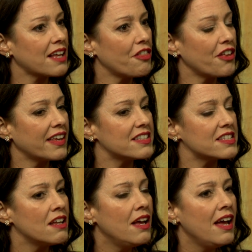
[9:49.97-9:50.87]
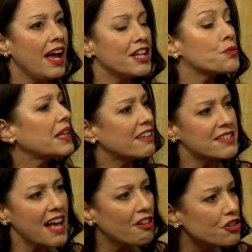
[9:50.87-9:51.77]
I think it's really
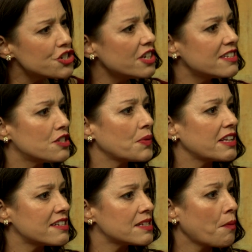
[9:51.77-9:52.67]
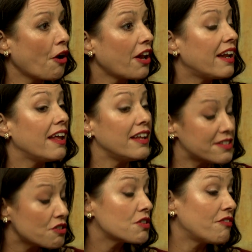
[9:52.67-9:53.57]
intelligent, it's really smart, and it's
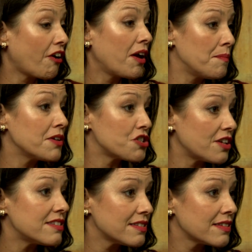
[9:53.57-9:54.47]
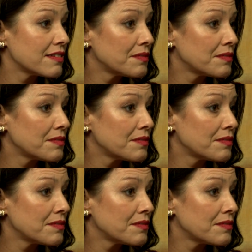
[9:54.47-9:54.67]
also very ambitious.